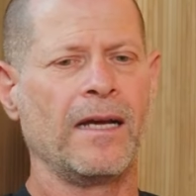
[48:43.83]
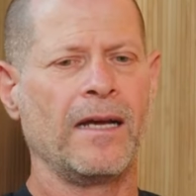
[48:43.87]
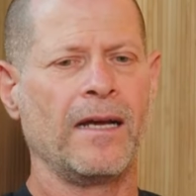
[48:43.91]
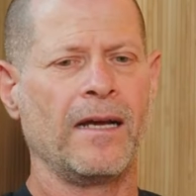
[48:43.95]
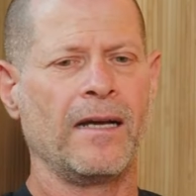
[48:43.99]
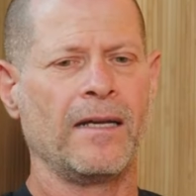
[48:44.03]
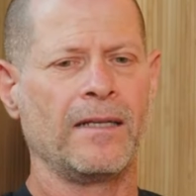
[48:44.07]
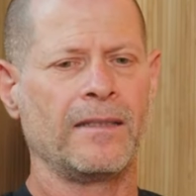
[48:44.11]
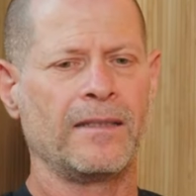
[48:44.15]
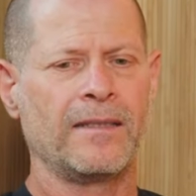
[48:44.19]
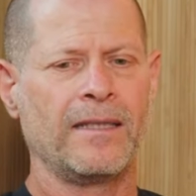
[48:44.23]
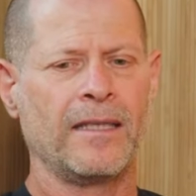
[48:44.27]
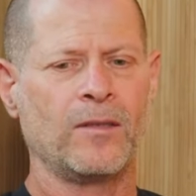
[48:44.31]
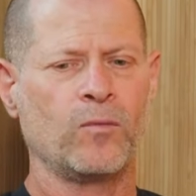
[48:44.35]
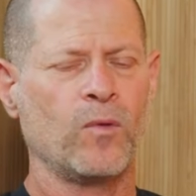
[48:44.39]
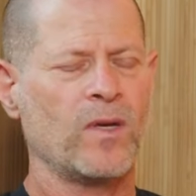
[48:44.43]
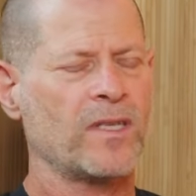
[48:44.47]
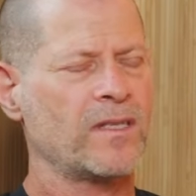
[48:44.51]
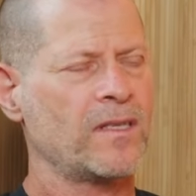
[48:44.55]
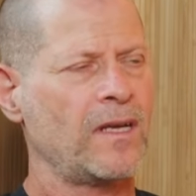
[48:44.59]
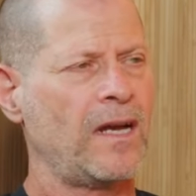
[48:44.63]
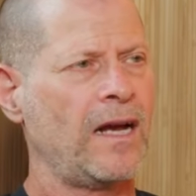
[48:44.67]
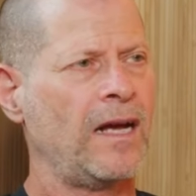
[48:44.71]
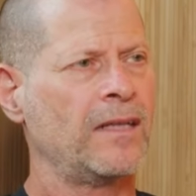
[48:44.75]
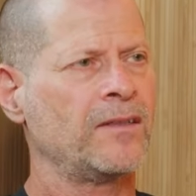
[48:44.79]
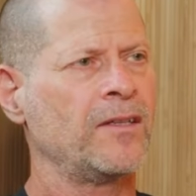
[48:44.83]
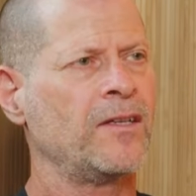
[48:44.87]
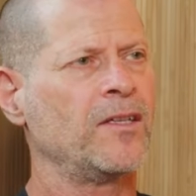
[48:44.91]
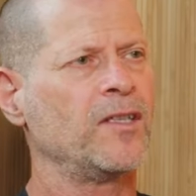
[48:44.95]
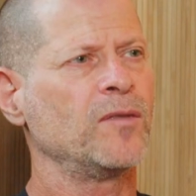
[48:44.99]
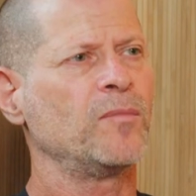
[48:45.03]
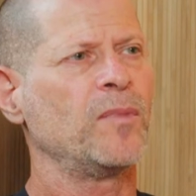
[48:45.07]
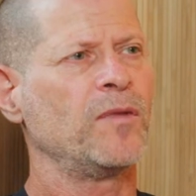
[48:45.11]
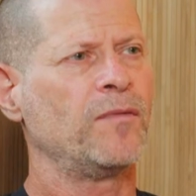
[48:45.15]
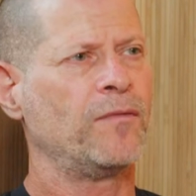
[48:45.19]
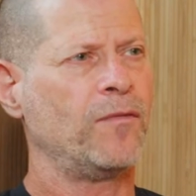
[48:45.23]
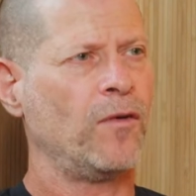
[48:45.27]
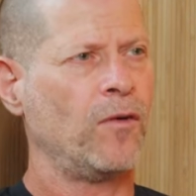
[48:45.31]
Uh, that was
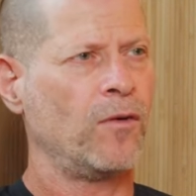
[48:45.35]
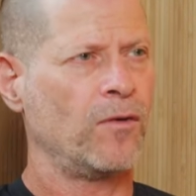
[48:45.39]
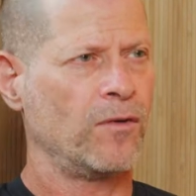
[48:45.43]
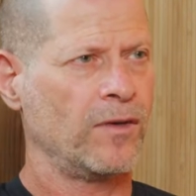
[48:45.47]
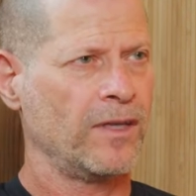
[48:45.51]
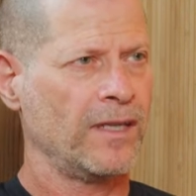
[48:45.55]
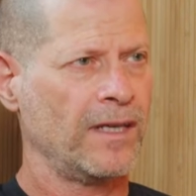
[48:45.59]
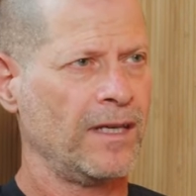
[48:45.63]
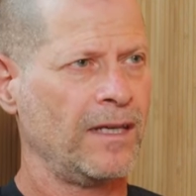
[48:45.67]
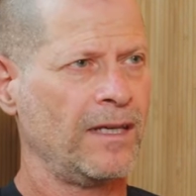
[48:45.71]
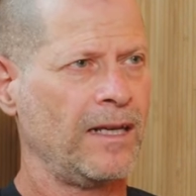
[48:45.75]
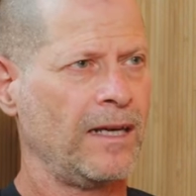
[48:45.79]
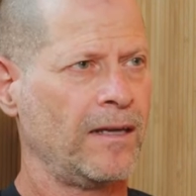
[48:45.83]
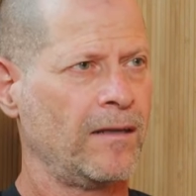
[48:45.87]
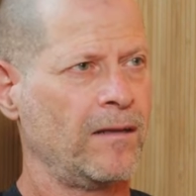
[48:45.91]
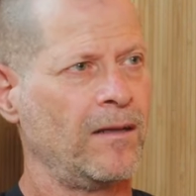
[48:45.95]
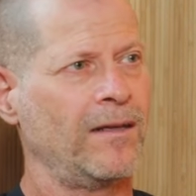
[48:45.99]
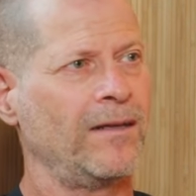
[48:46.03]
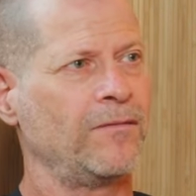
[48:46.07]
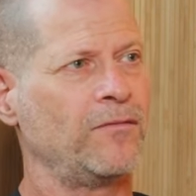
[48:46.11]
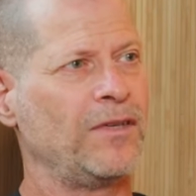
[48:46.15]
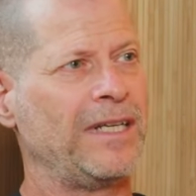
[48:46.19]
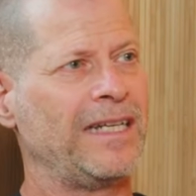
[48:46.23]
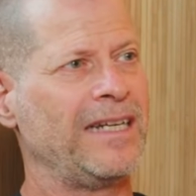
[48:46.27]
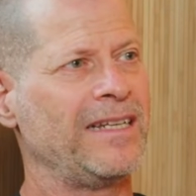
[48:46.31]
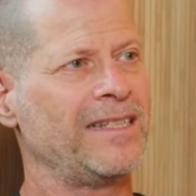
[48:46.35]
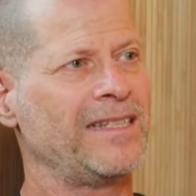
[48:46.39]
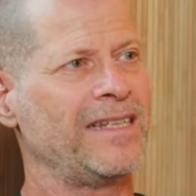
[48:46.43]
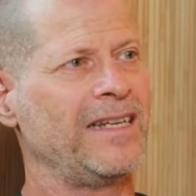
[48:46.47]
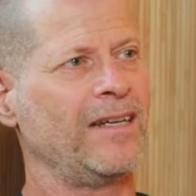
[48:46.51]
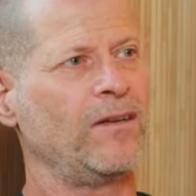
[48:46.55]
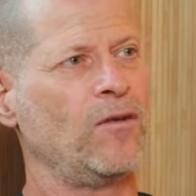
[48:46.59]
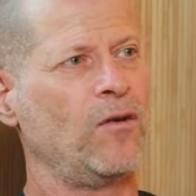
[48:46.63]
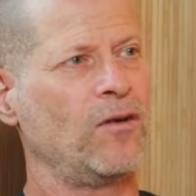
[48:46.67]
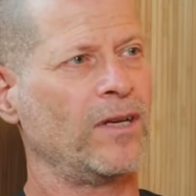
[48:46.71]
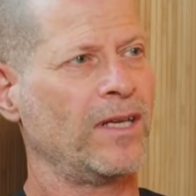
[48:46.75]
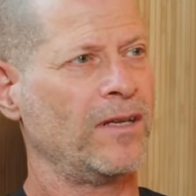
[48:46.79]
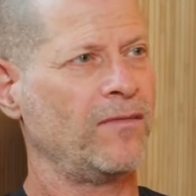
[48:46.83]
unheard before. Yeah, like
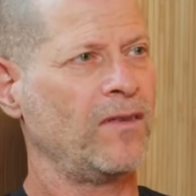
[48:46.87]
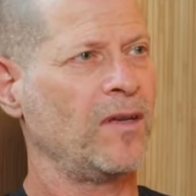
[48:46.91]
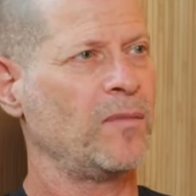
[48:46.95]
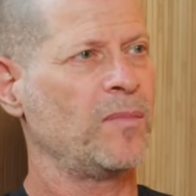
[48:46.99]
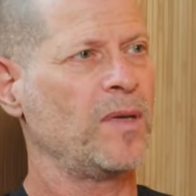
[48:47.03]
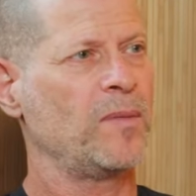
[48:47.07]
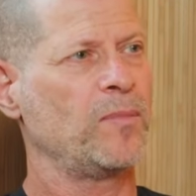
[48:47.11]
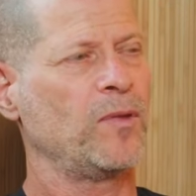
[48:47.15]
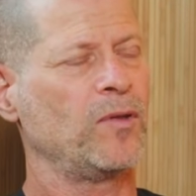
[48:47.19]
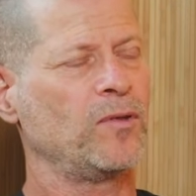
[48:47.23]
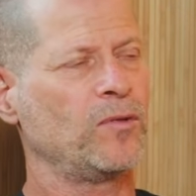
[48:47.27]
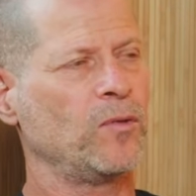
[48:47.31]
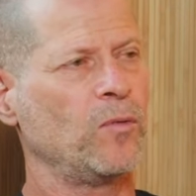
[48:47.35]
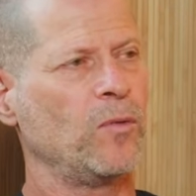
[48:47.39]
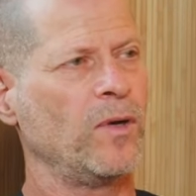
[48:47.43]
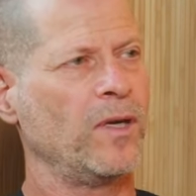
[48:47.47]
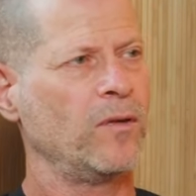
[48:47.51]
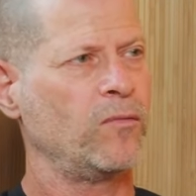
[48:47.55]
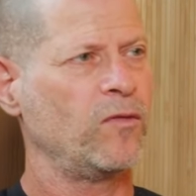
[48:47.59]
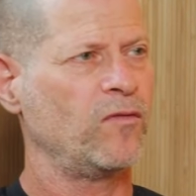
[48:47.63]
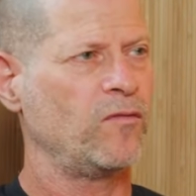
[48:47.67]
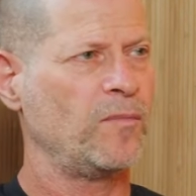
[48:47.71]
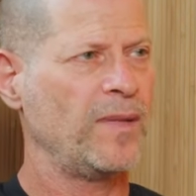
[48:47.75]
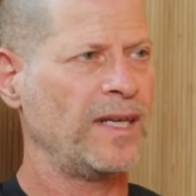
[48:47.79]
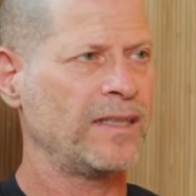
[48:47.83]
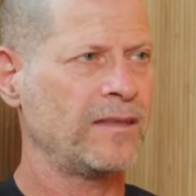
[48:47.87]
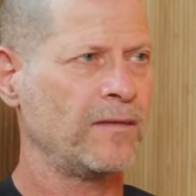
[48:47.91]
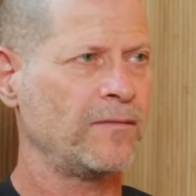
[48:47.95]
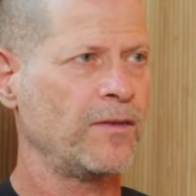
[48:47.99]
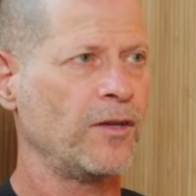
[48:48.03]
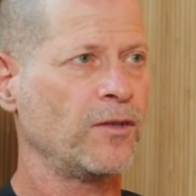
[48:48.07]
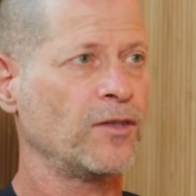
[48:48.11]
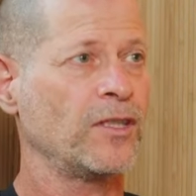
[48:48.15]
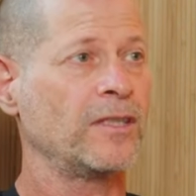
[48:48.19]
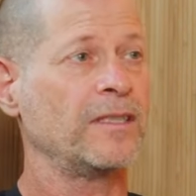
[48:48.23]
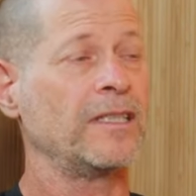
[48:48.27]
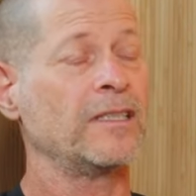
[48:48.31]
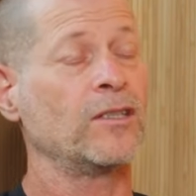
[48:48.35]
releasing or giving people to work with better
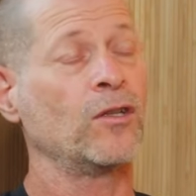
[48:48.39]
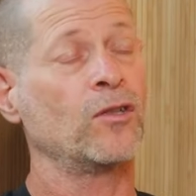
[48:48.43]
version,